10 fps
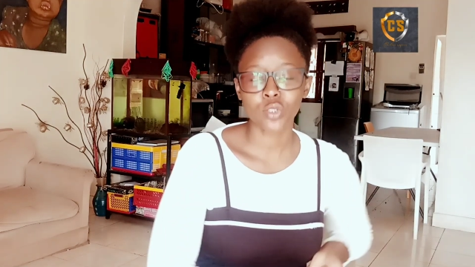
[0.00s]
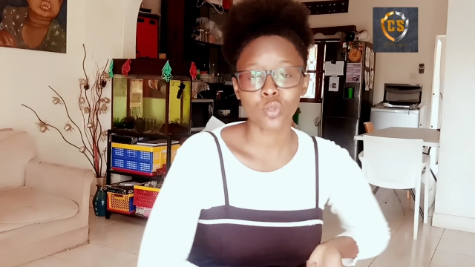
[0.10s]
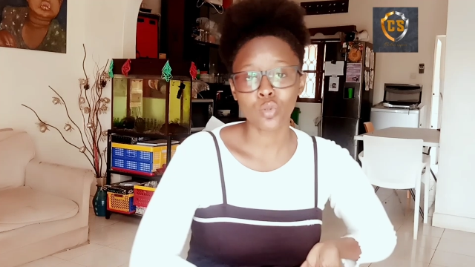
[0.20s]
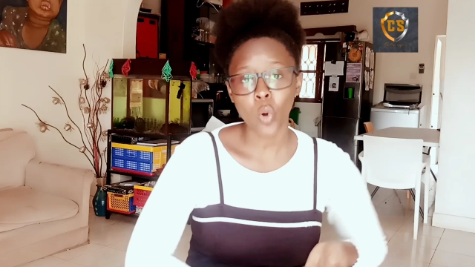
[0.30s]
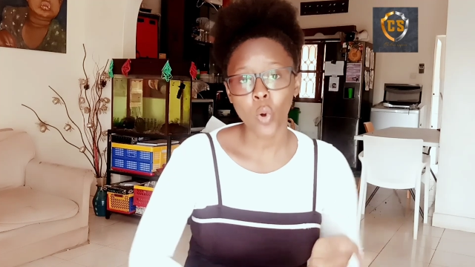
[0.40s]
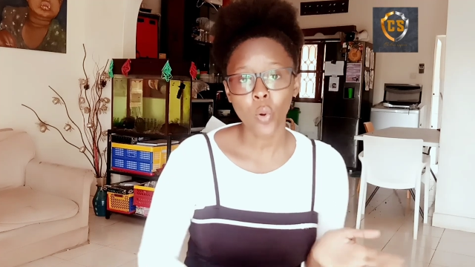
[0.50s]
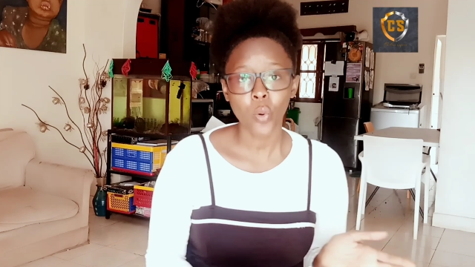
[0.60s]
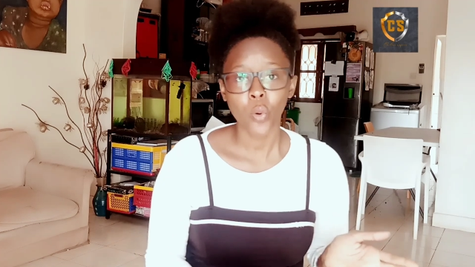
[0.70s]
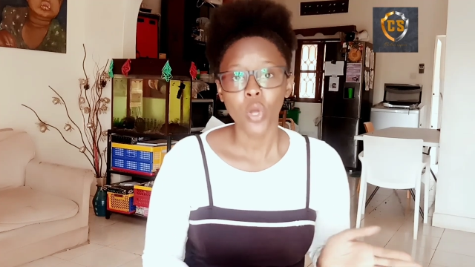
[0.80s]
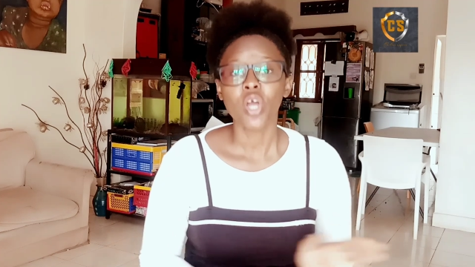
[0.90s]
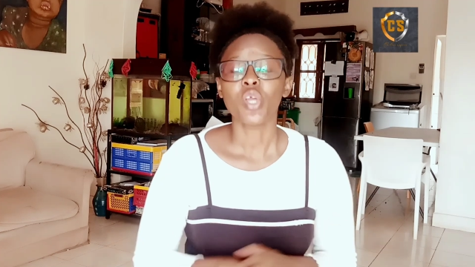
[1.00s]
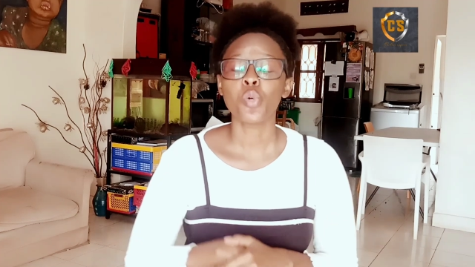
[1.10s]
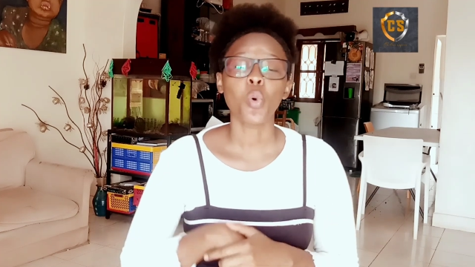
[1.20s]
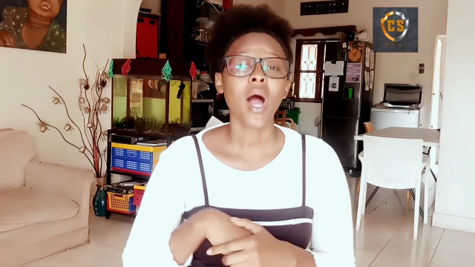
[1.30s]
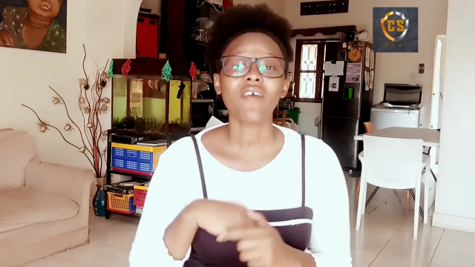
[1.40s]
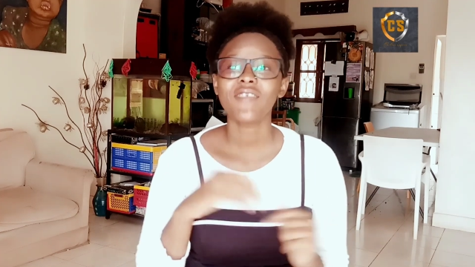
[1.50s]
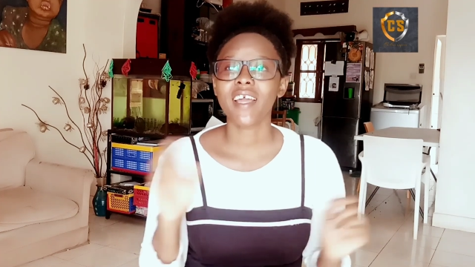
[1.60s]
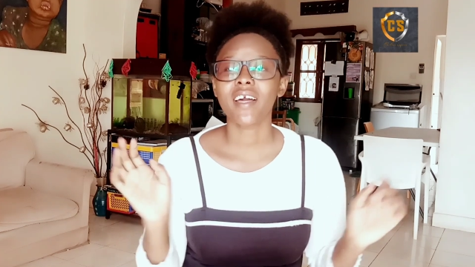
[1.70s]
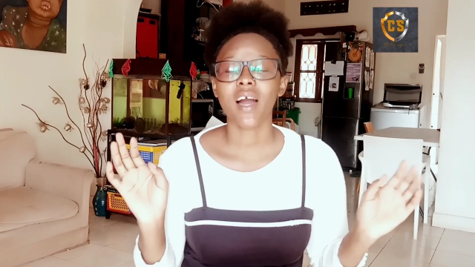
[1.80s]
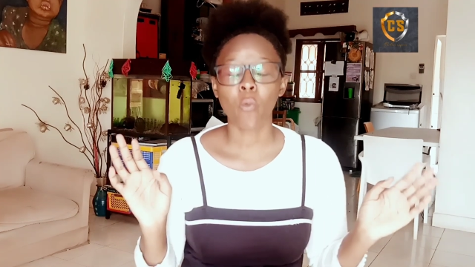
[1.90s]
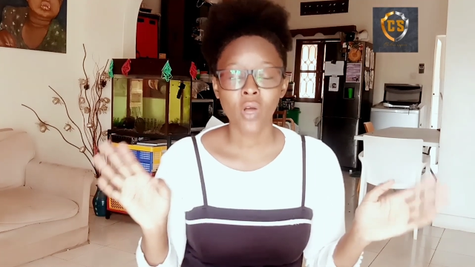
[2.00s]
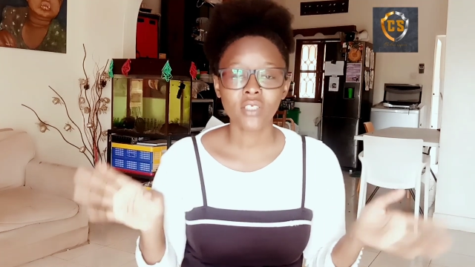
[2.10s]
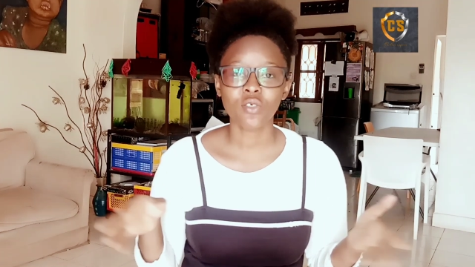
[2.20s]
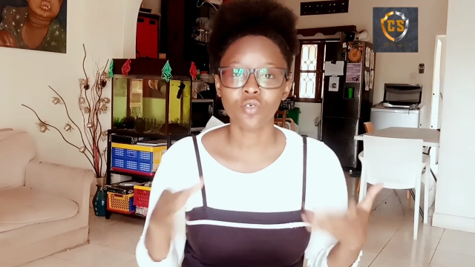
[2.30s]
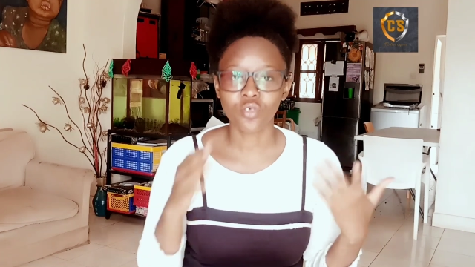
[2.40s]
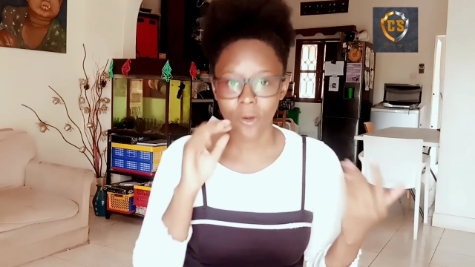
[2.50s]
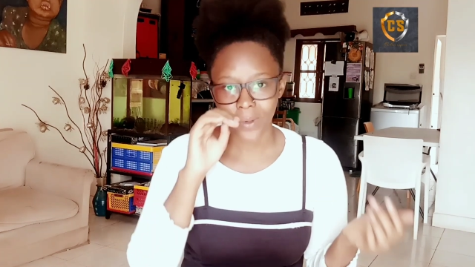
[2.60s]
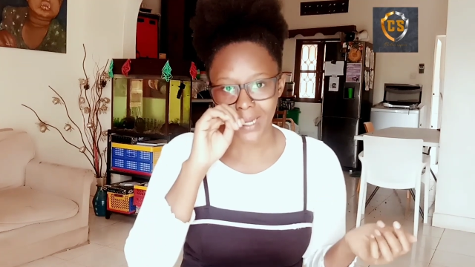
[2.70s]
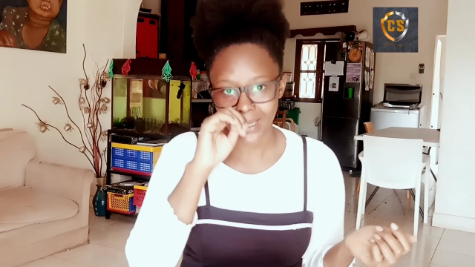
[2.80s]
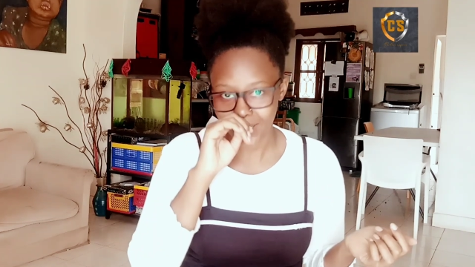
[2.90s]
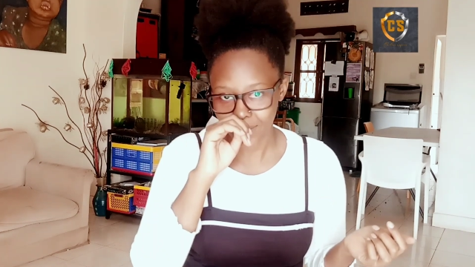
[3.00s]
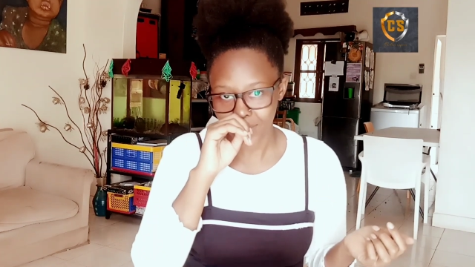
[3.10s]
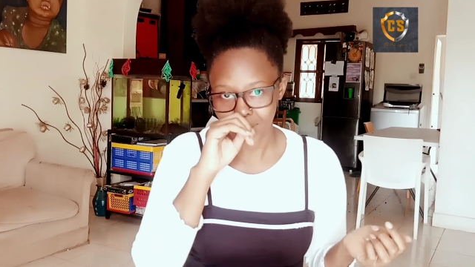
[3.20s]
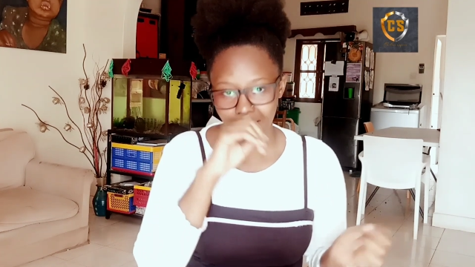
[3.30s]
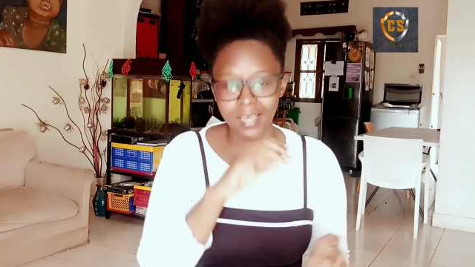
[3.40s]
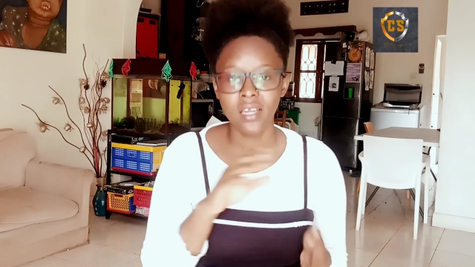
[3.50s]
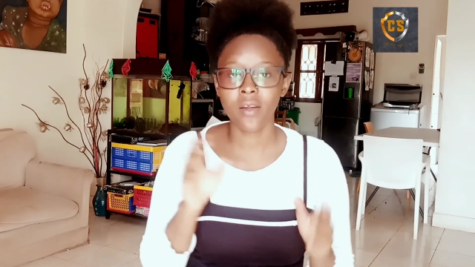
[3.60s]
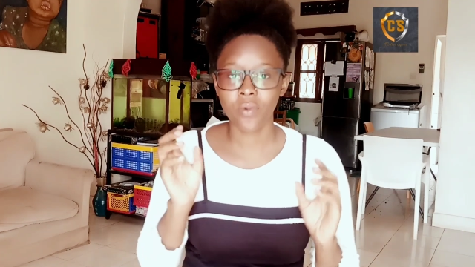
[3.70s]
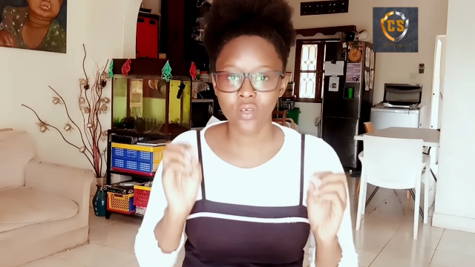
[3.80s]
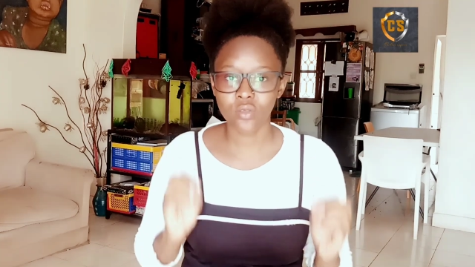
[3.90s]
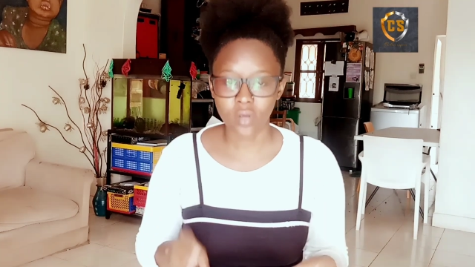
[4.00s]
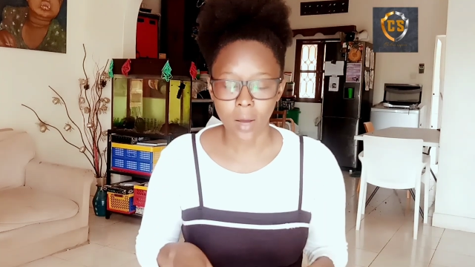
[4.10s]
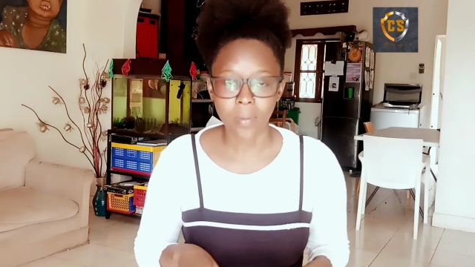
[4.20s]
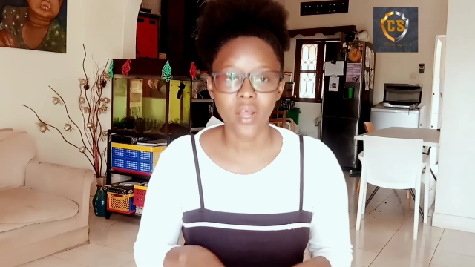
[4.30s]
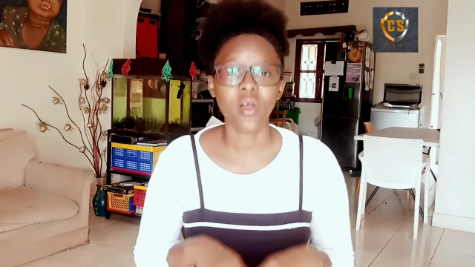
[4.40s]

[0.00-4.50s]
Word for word: So you have like once you drop in Entebbe and then they bring you to Kampala,